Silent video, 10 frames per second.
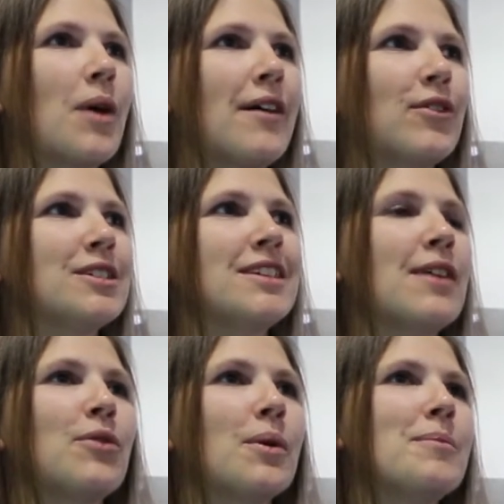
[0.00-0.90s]
ever see
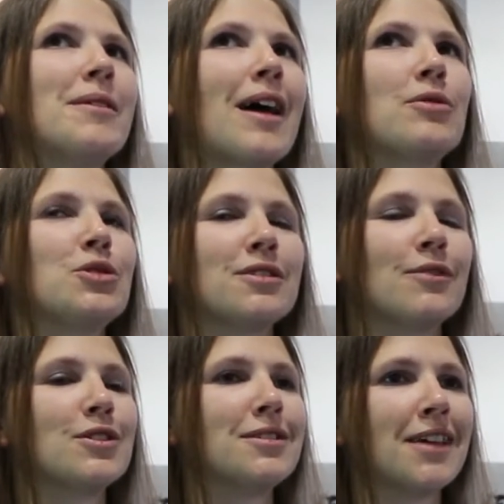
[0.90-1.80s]
that for women. I would just
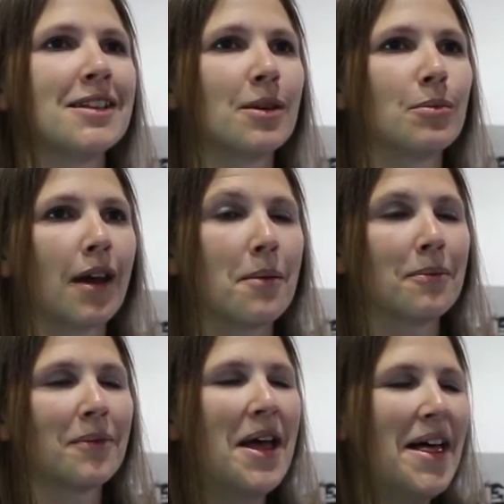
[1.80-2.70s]
love to see that sometime
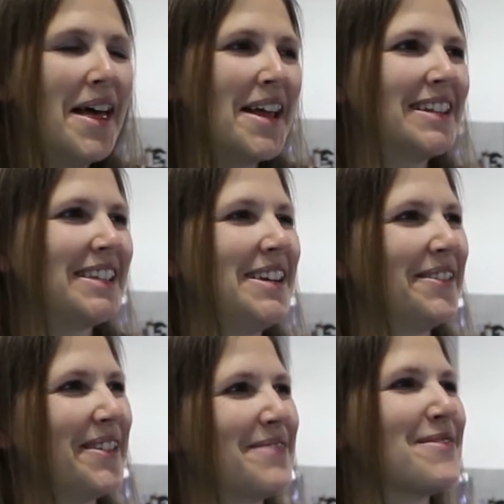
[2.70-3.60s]
and see
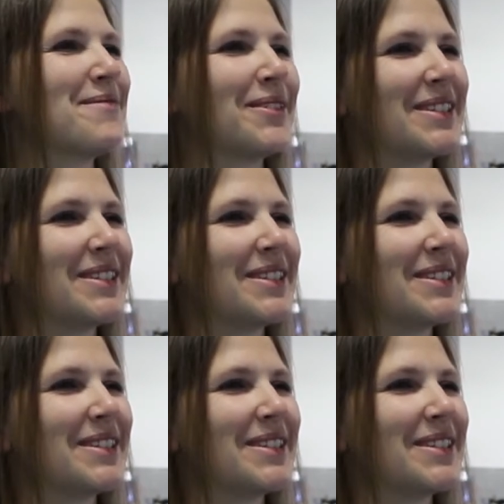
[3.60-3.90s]
what people